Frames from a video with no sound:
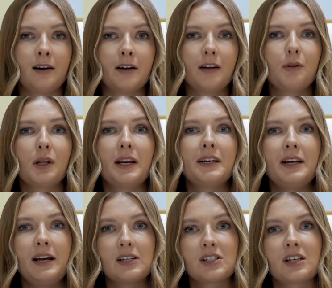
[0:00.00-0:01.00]
If the lady
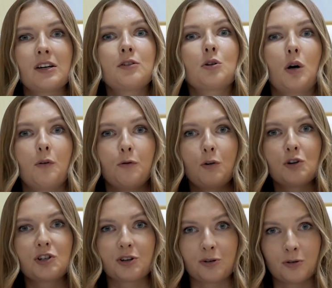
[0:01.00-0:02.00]
has sent you a
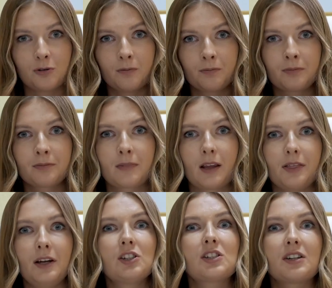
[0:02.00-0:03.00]
photo,
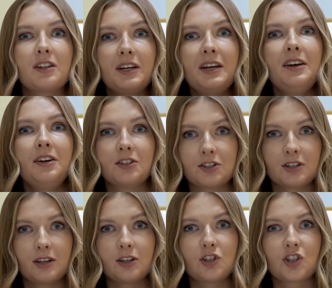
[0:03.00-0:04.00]
that is the hint
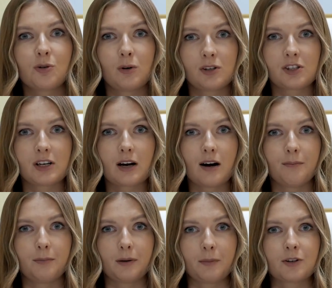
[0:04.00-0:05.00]
that she wants a
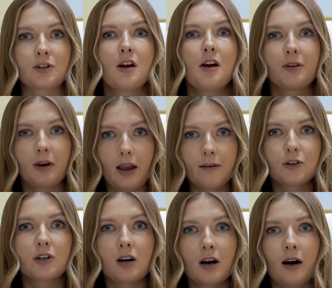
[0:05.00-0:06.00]
compliment. You have
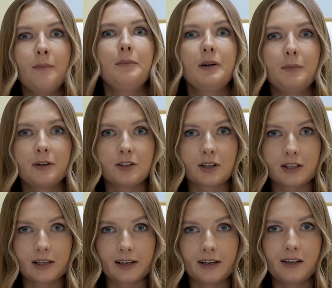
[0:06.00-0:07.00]
to compliment
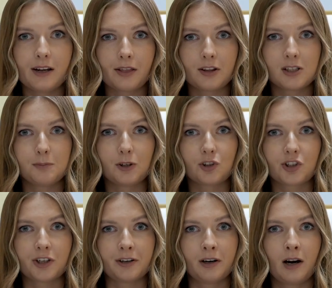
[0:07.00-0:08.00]
the lady at this
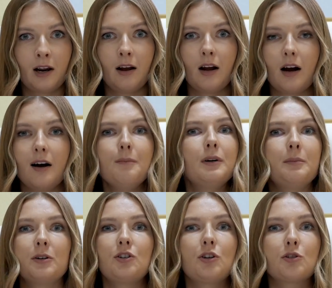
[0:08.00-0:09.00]
picture.
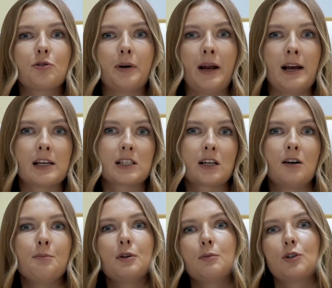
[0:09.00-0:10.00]
Compliment her dress,
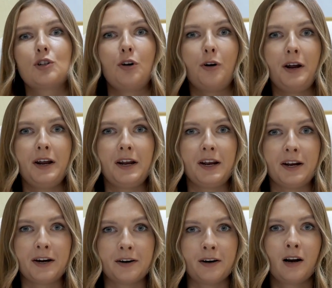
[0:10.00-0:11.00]
compliment her
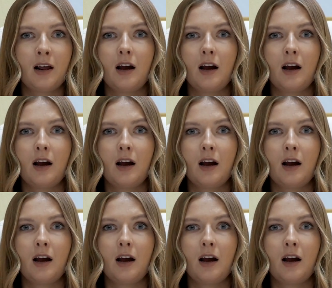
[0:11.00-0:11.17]
hair,